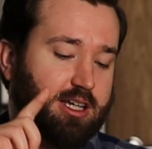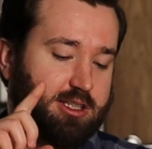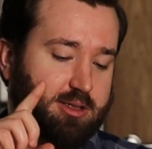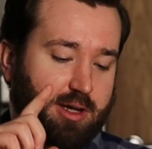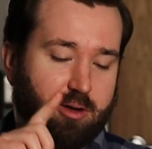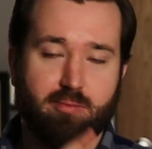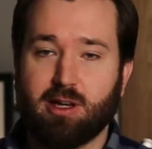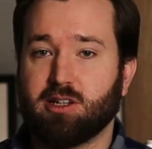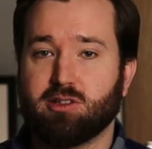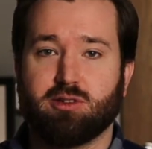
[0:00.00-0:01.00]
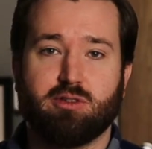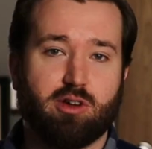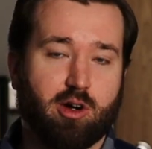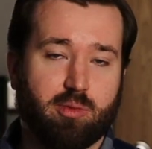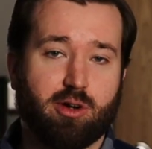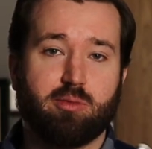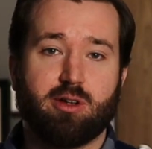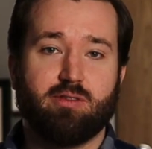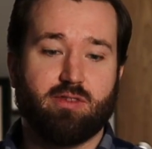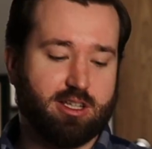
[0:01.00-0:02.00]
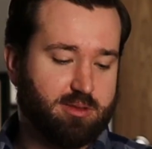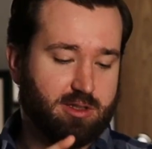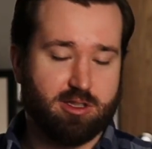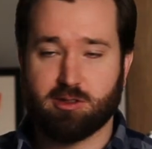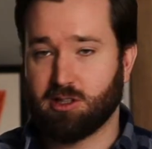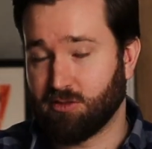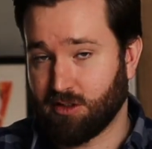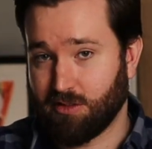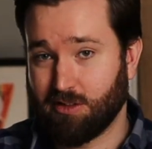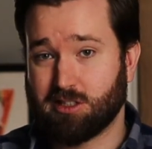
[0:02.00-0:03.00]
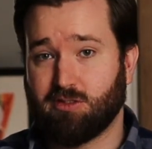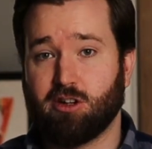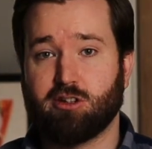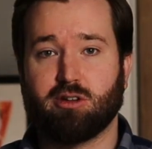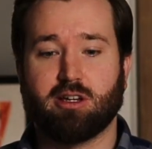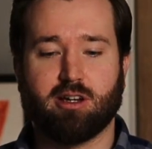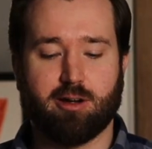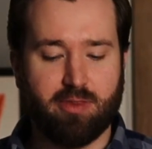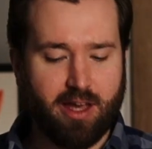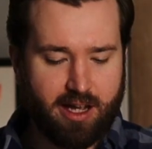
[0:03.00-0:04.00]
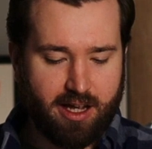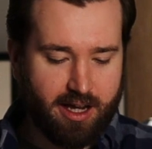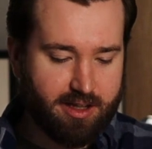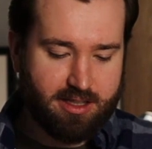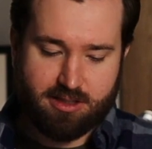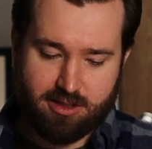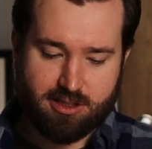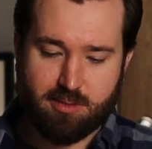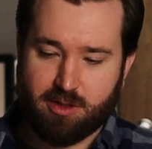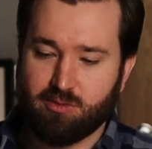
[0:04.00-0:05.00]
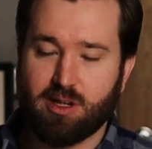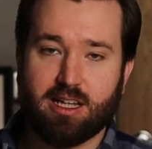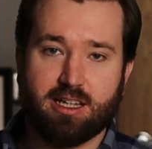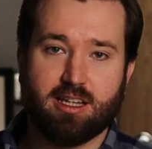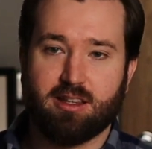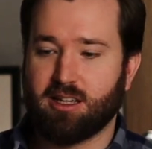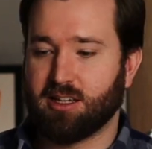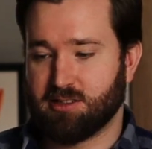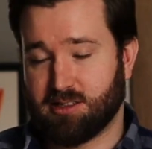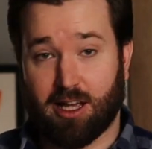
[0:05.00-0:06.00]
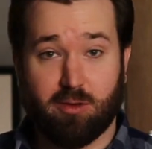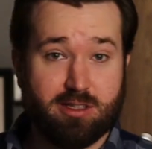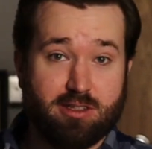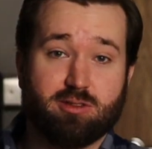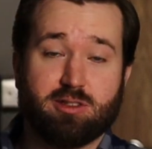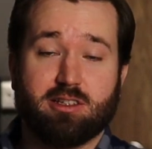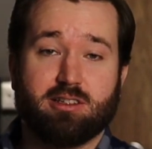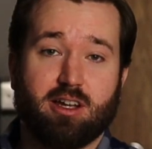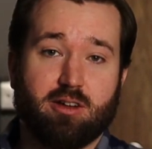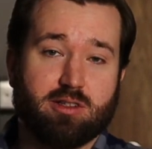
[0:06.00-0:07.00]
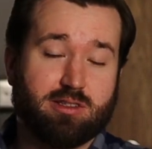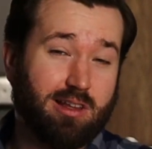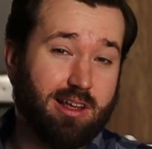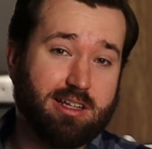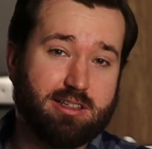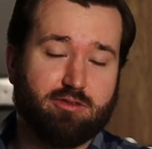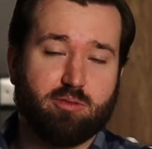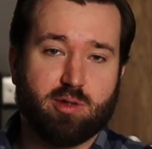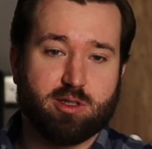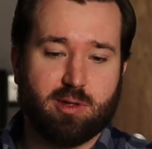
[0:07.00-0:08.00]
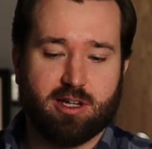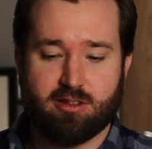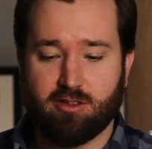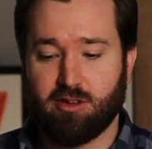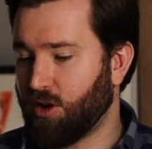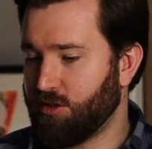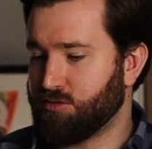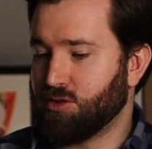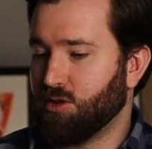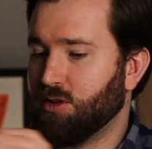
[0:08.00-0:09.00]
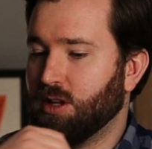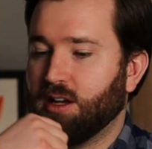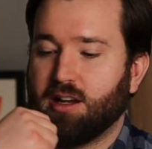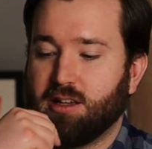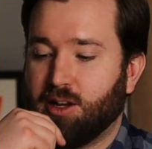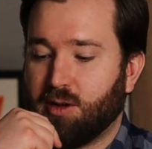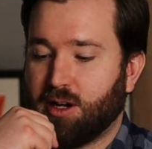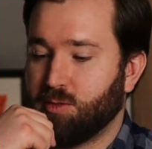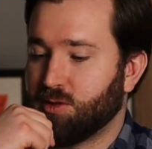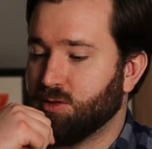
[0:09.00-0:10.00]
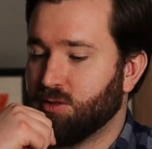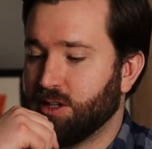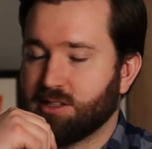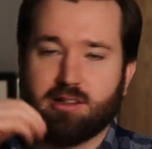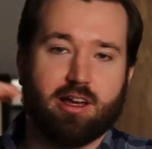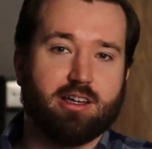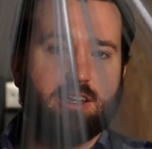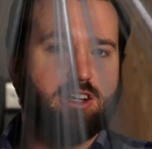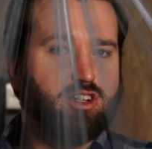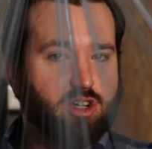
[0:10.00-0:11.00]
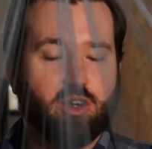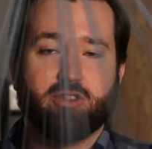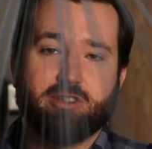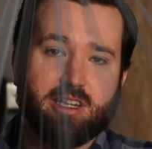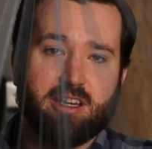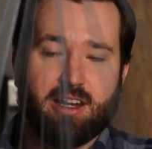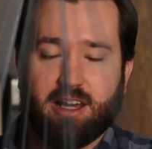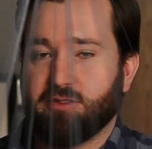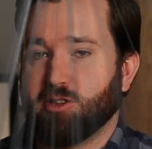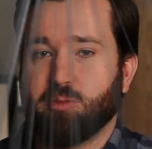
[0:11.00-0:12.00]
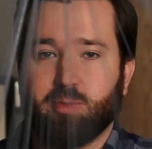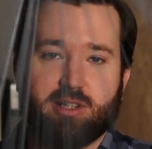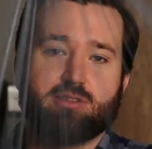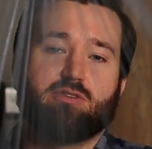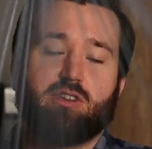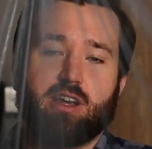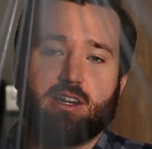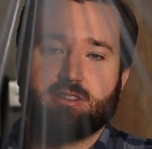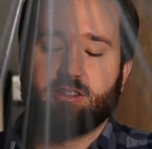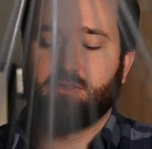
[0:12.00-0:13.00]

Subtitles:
It's about making sure you've got appropriate investments. You've diversified your income. And these are just some of the really key things. Now, it's interesting to hear a slightly different perspective. Overall, I would call this like God tier level personal finance